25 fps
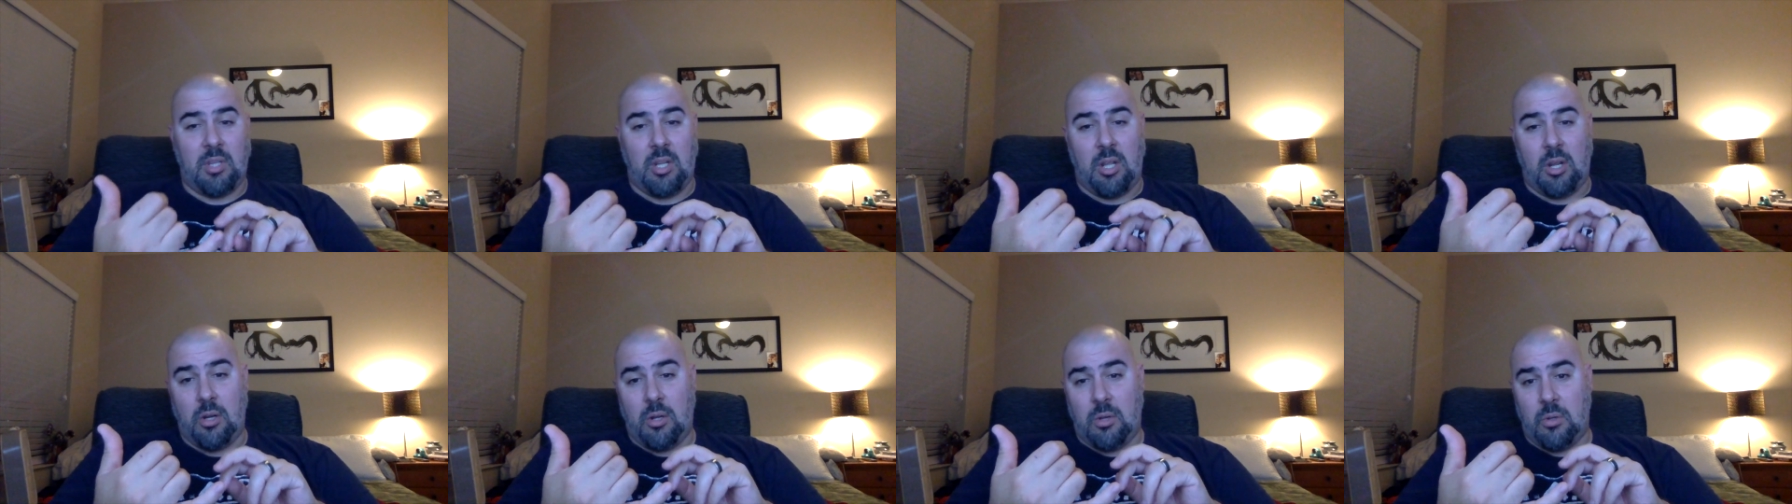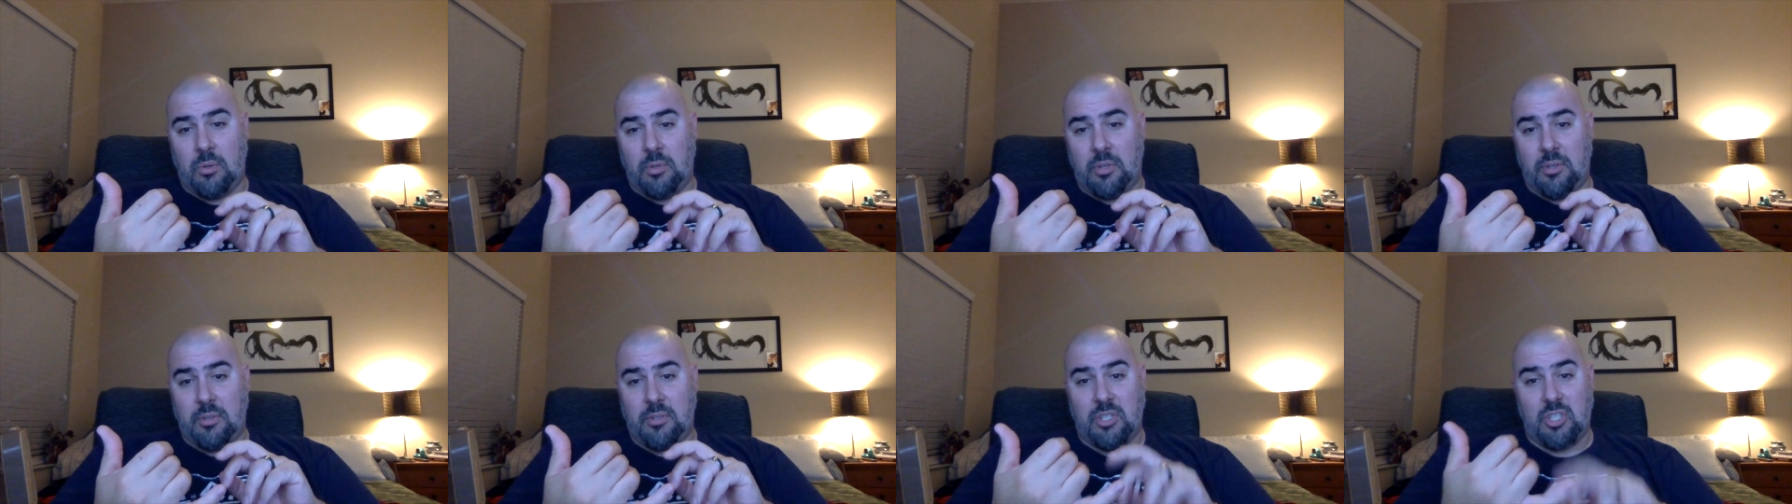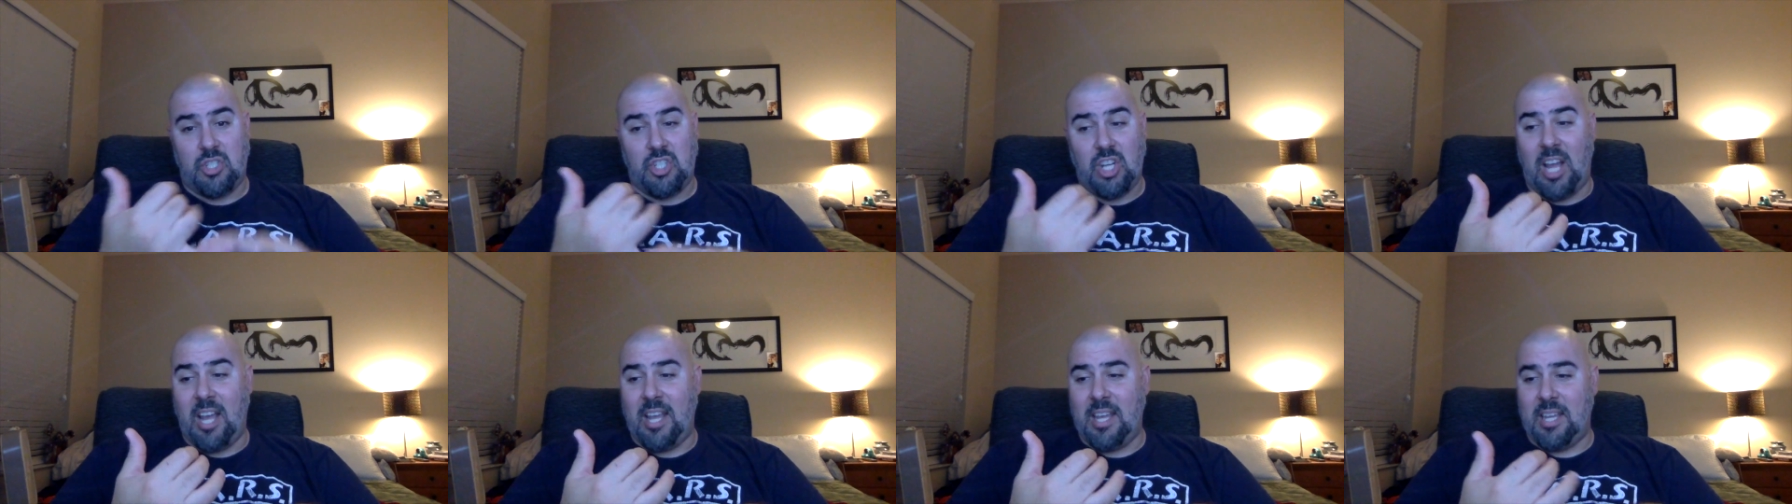you know,
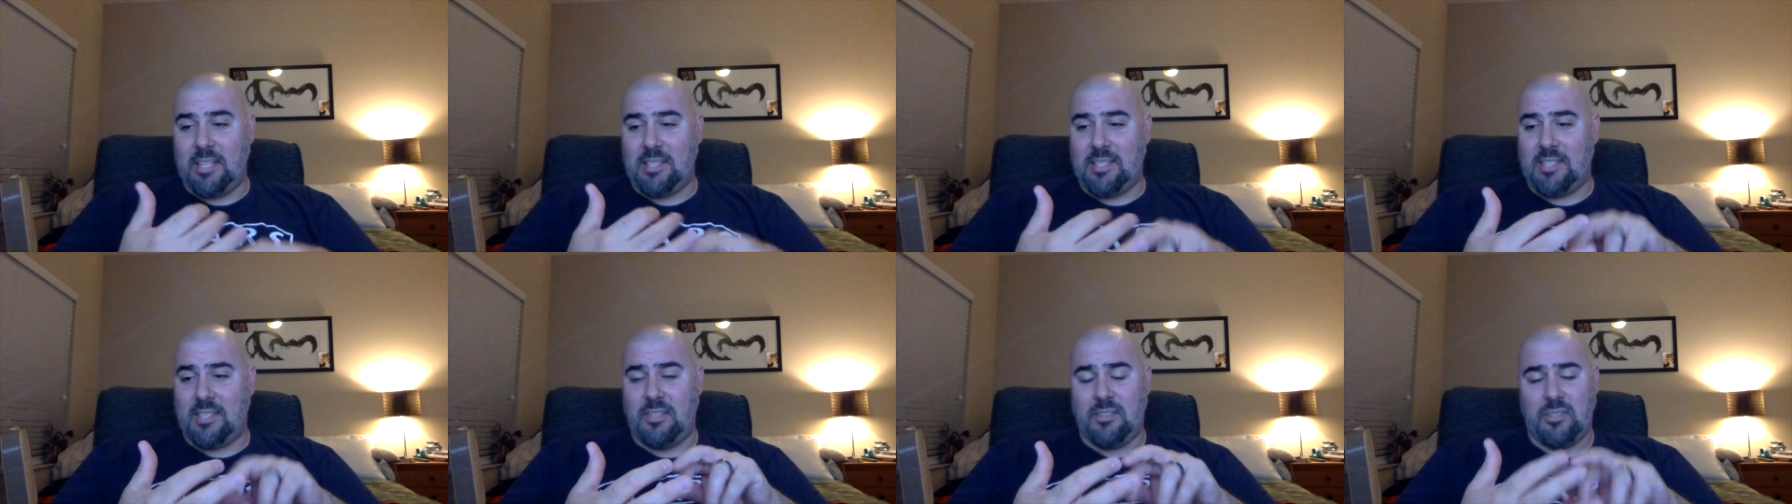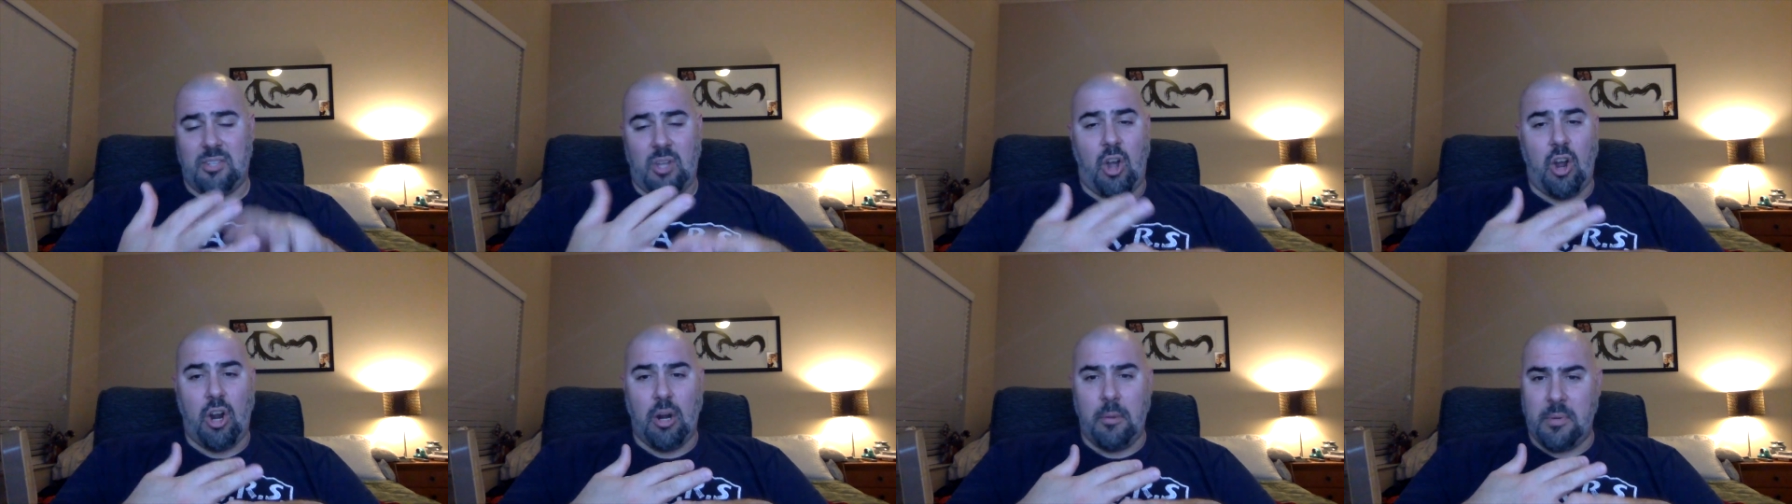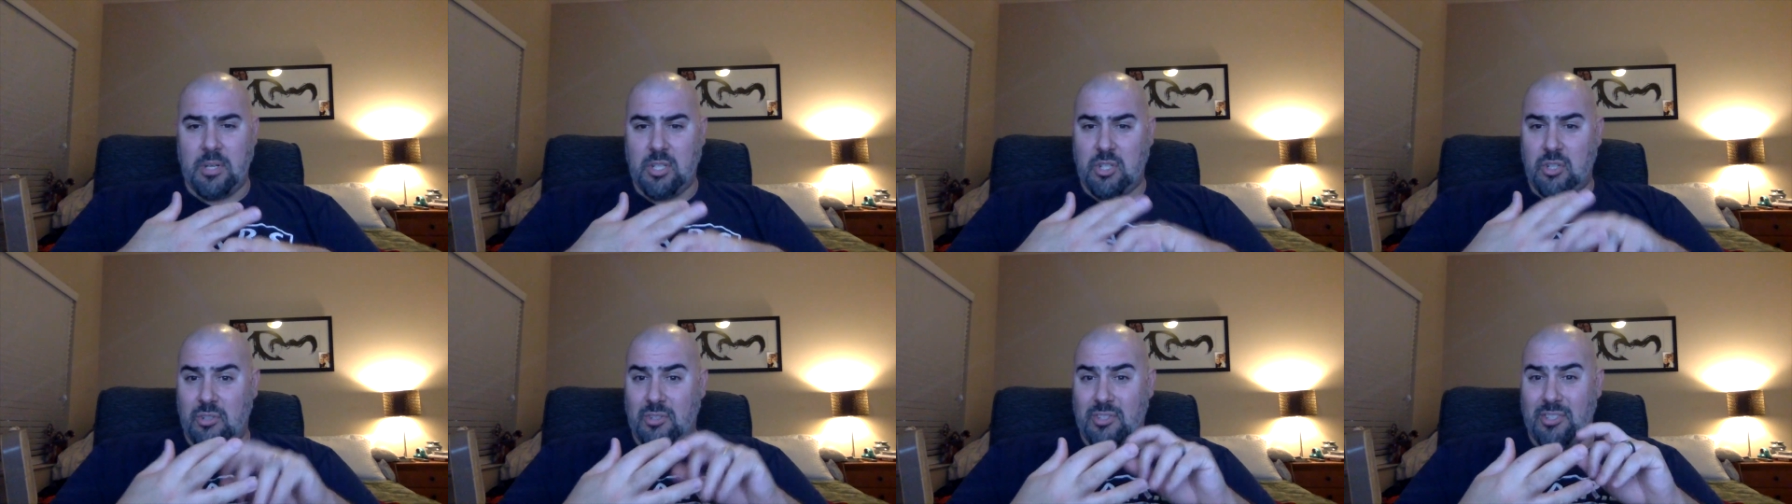there's giants, there's
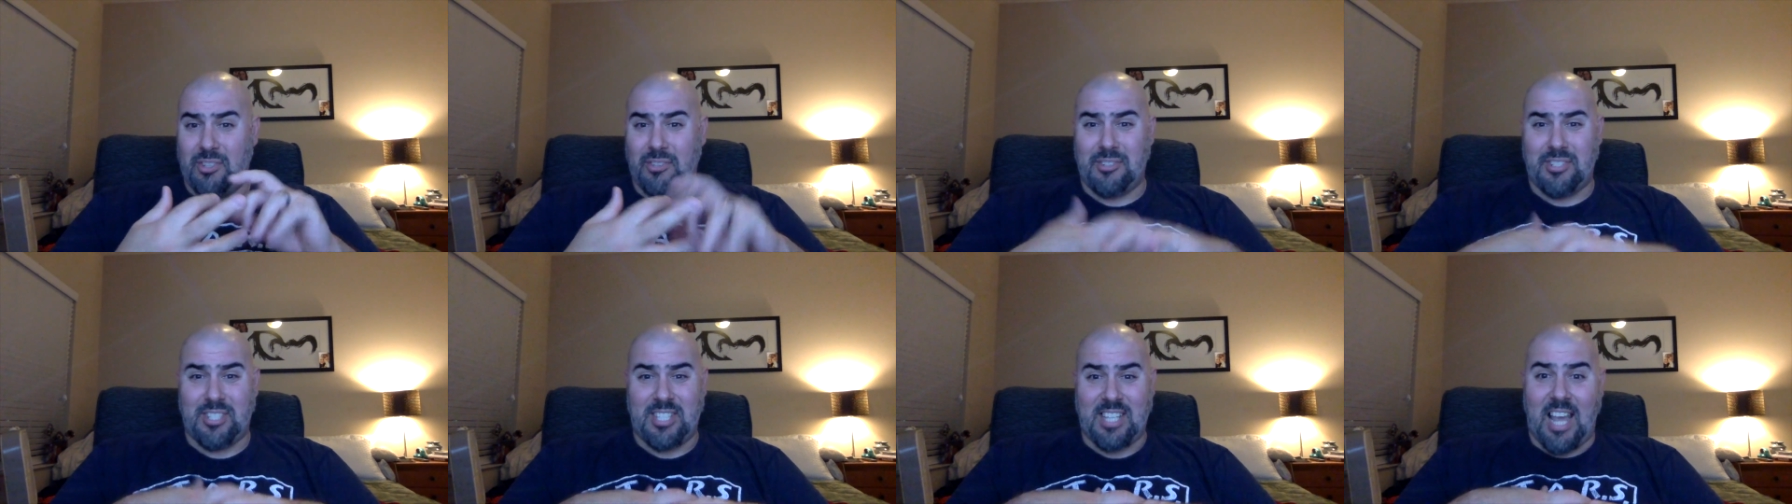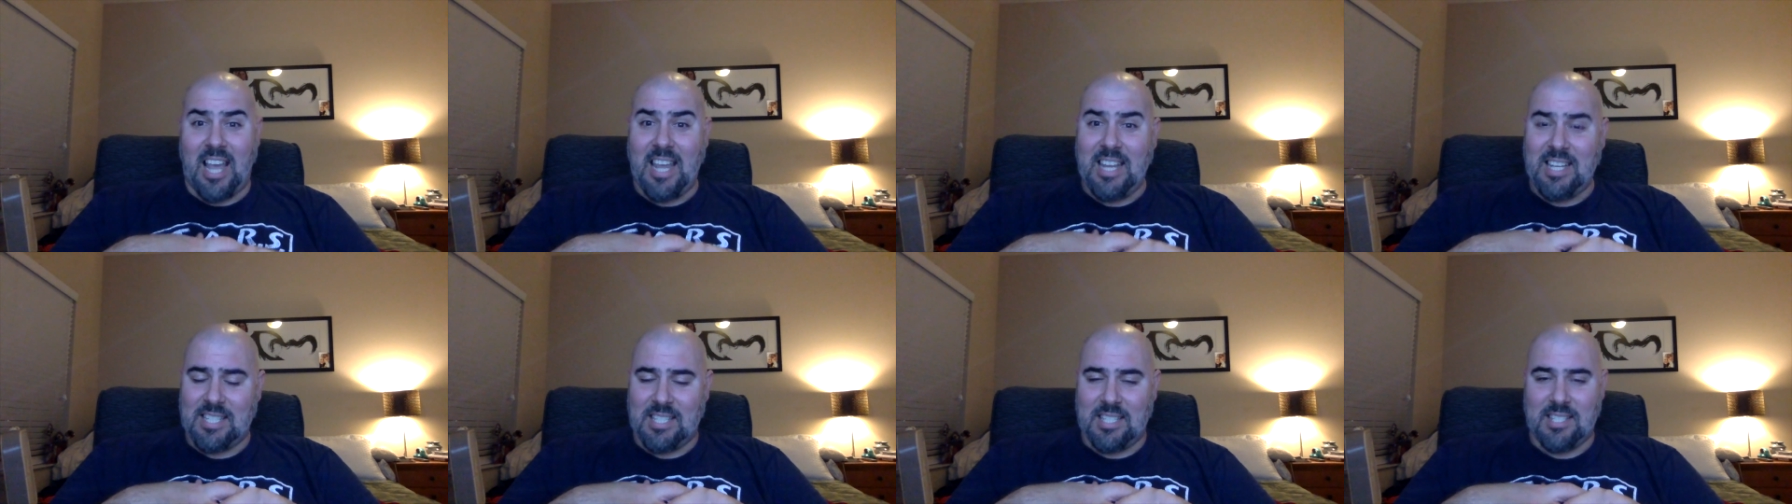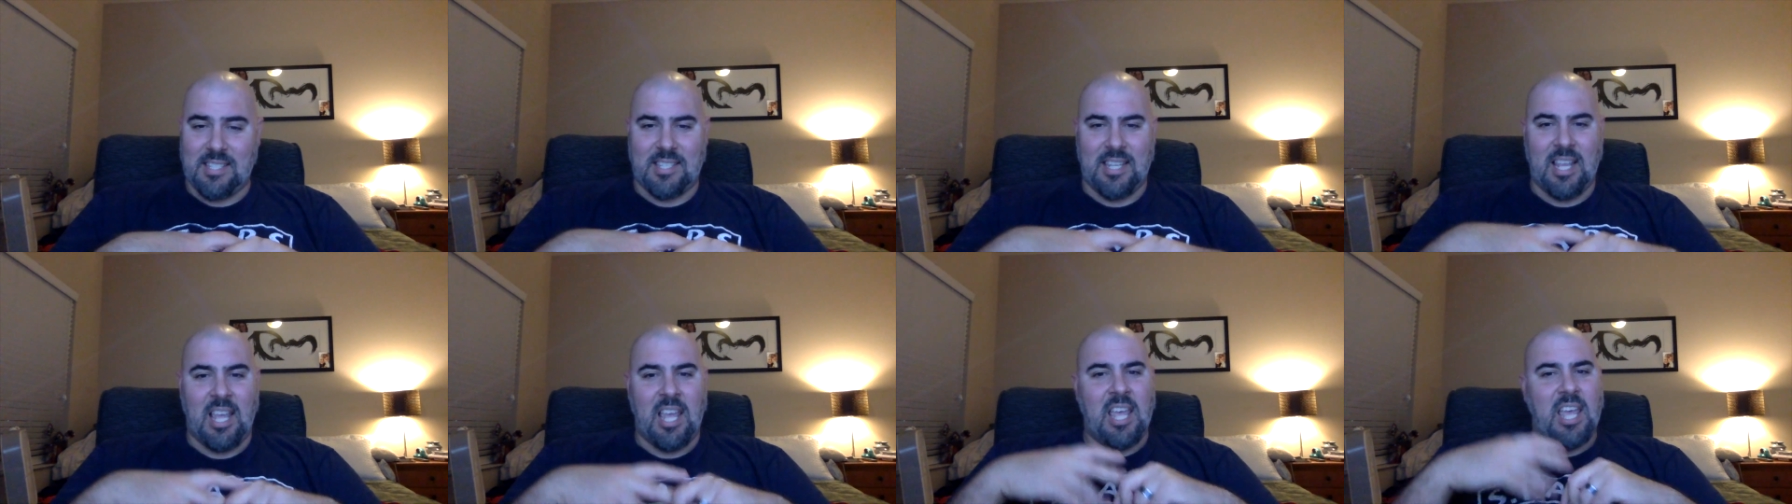harbingers, there's
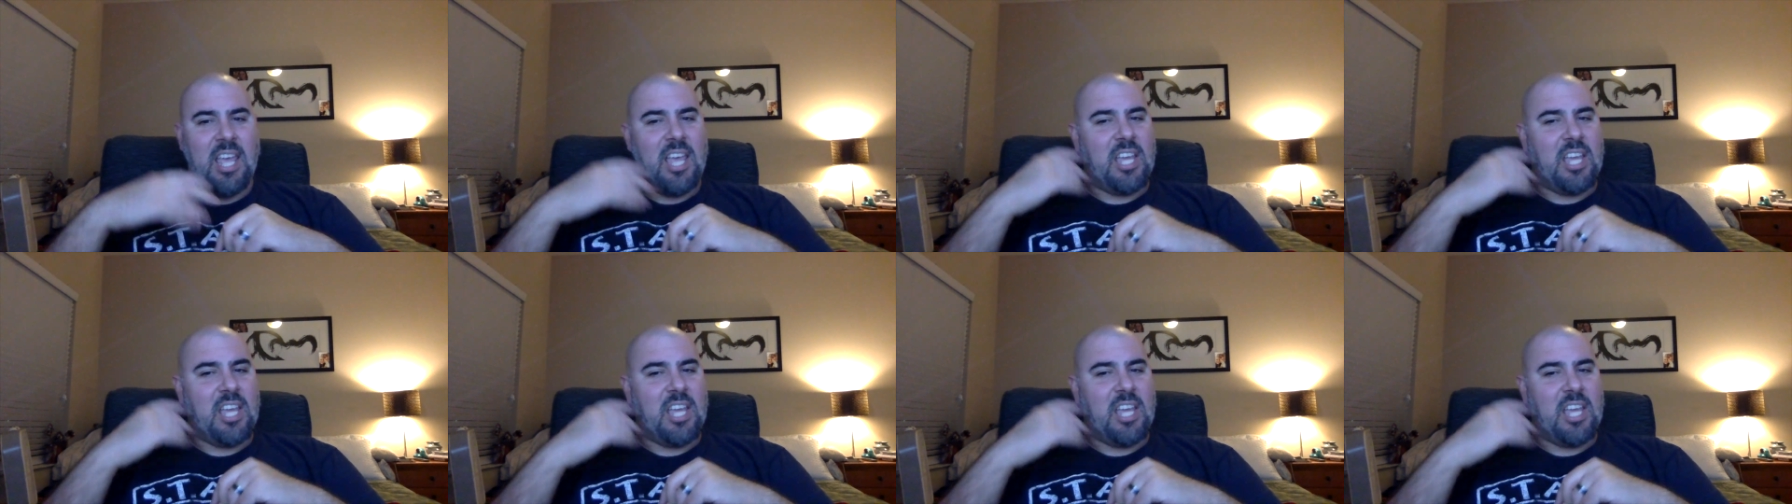titans,